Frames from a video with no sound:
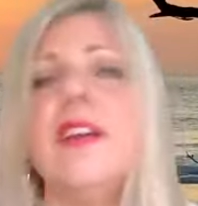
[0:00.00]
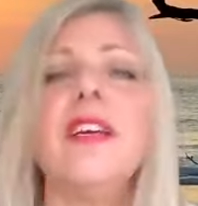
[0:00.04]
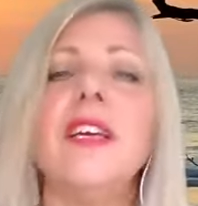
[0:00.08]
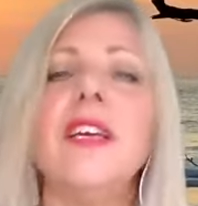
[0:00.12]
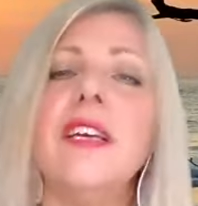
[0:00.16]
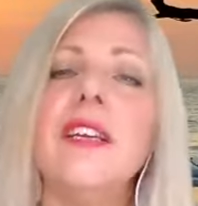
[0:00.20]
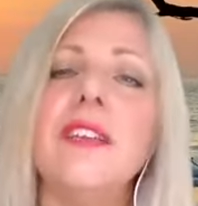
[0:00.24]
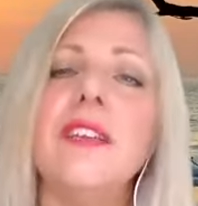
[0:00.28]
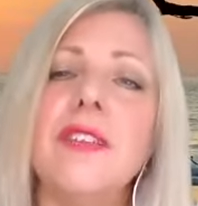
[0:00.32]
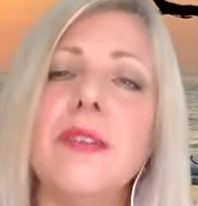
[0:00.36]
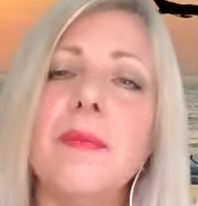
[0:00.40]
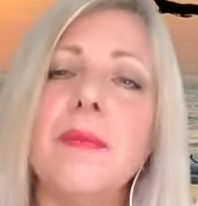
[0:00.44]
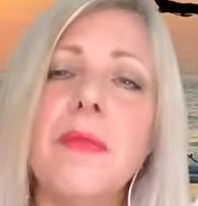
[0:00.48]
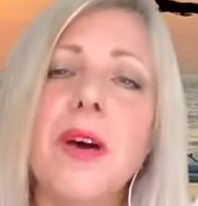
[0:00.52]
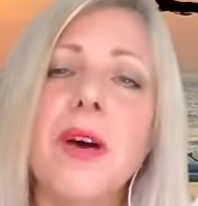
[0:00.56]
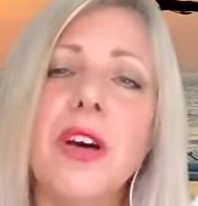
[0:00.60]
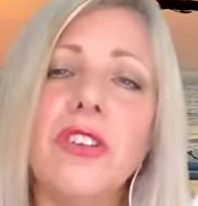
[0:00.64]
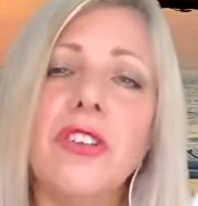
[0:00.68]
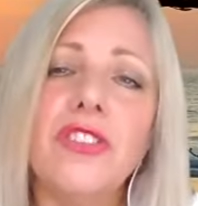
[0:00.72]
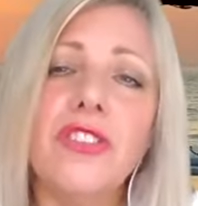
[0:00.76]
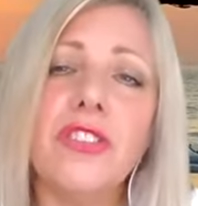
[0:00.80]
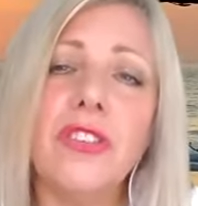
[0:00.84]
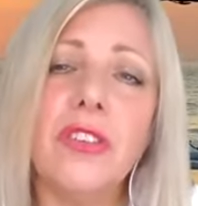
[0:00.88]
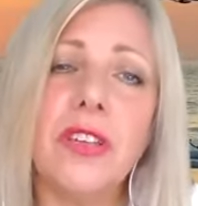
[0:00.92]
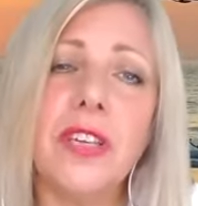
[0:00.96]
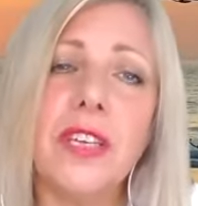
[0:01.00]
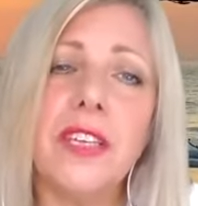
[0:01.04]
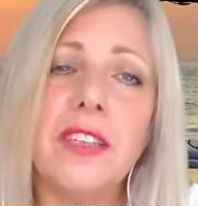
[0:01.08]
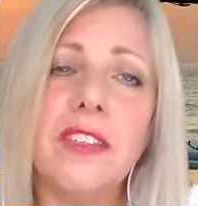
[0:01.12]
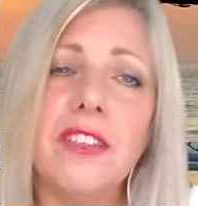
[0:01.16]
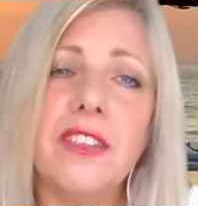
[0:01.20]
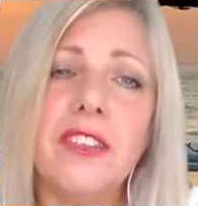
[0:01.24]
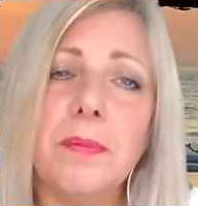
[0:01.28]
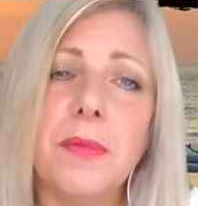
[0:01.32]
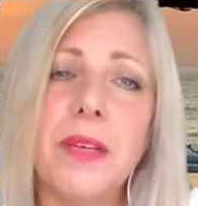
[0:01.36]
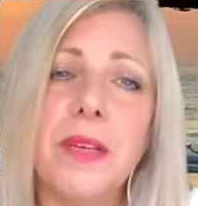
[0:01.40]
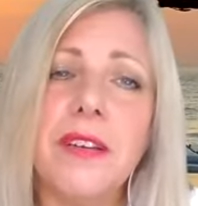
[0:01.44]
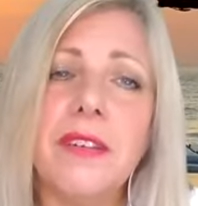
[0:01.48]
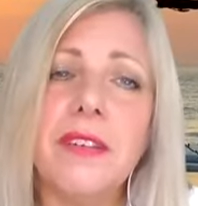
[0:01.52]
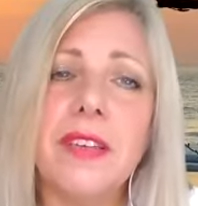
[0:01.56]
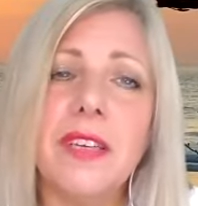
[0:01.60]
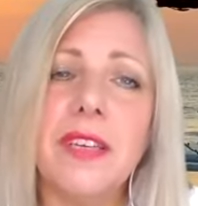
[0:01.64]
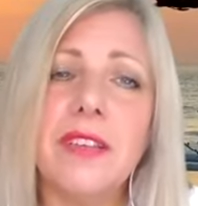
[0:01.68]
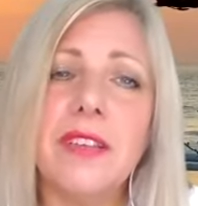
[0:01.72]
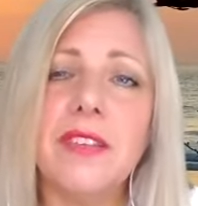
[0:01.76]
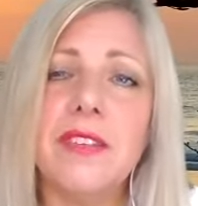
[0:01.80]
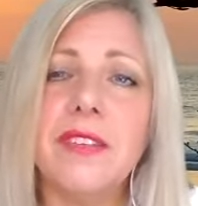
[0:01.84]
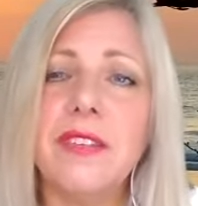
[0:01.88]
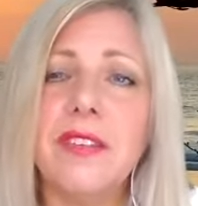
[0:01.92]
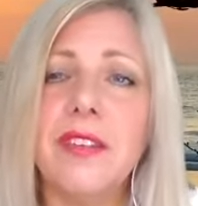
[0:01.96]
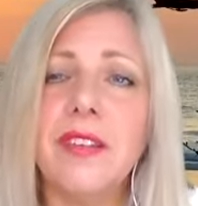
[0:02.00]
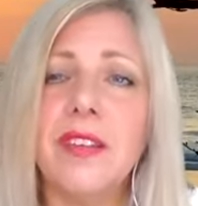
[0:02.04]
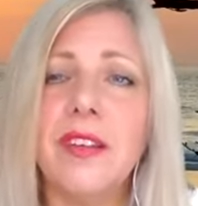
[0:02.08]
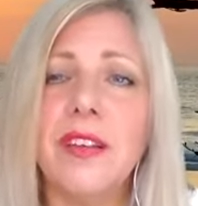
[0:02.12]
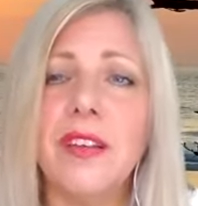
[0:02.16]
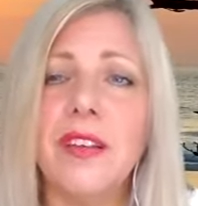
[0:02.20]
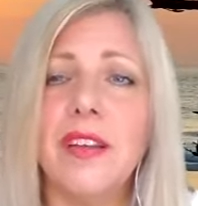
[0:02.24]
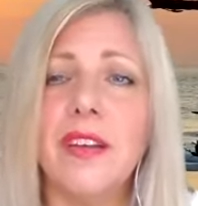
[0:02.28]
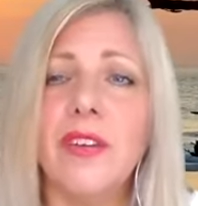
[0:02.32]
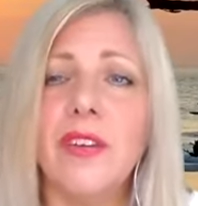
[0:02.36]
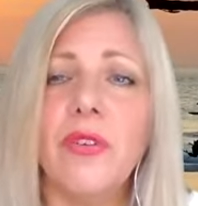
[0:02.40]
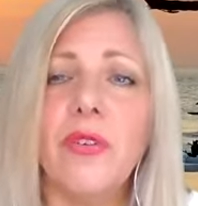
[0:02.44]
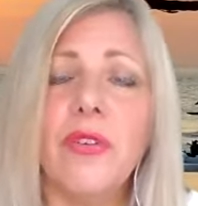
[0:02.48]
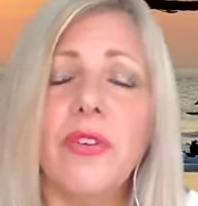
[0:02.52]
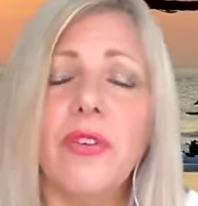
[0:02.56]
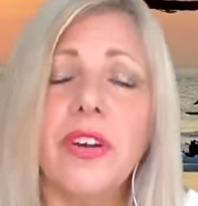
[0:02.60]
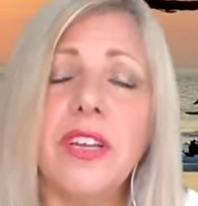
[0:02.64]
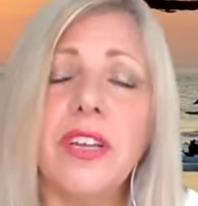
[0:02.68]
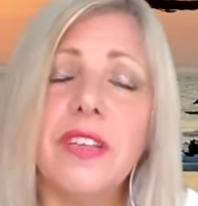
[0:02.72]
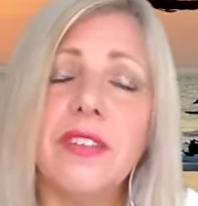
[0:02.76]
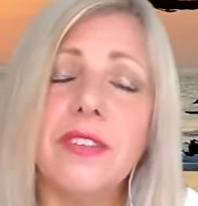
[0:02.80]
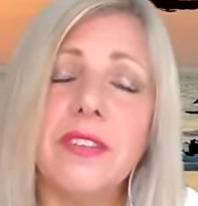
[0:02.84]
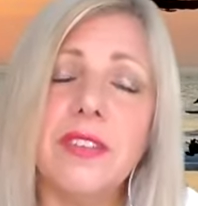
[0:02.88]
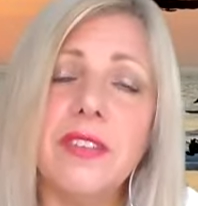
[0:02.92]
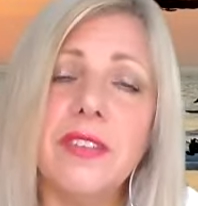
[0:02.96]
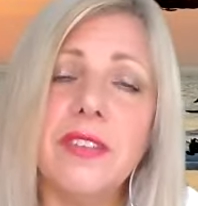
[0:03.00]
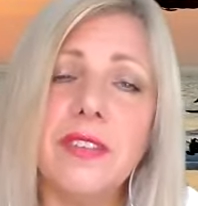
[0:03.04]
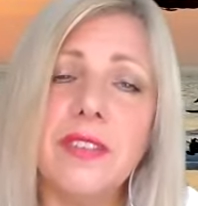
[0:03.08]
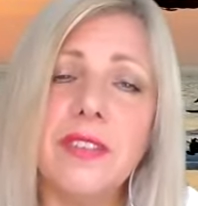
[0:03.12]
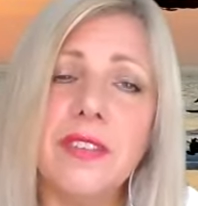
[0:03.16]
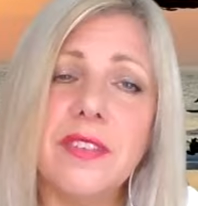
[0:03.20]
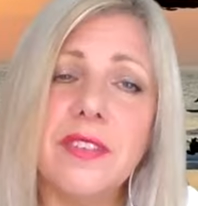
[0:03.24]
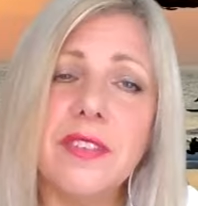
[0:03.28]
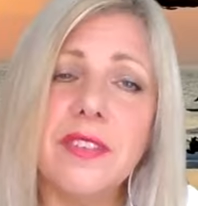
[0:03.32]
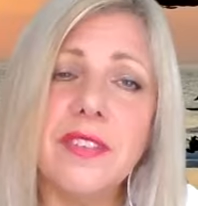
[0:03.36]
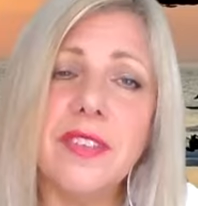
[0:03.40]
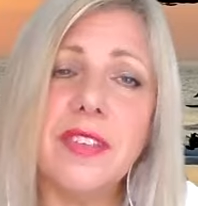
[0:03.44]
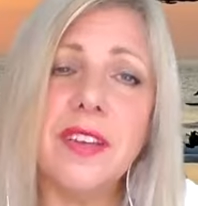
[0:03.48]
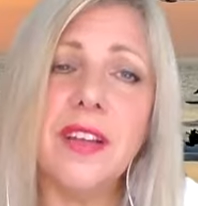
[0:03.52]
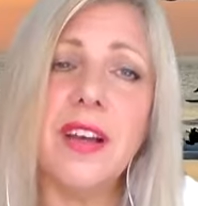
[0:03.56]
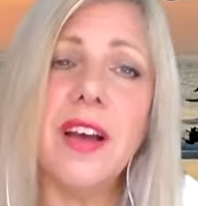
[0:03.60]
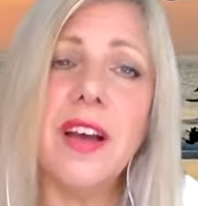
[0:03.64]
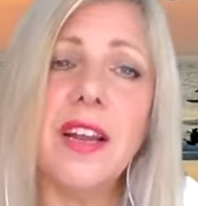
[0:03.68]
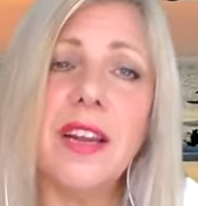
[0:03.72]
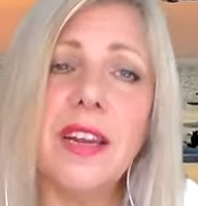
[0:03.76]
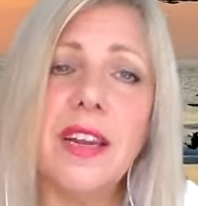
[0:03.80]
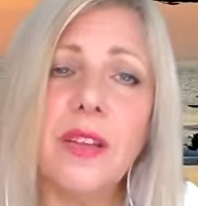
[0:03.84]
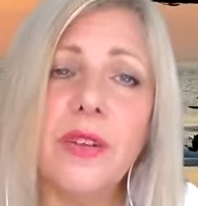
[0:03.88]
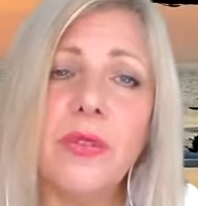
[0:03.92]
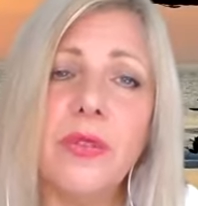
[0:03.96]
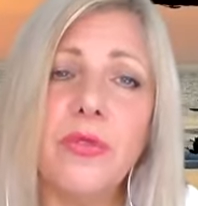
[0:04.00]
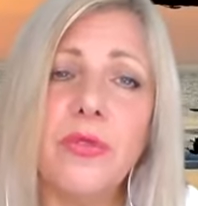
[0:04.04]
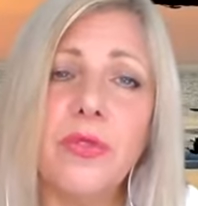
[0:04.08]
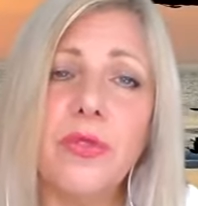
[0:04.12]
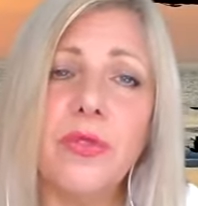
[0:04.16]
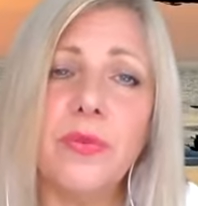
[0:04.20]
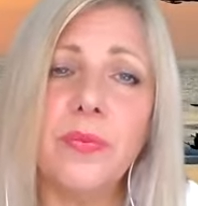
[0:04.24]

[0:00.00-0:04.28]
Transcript: It's a marginal experience or an existence that I live,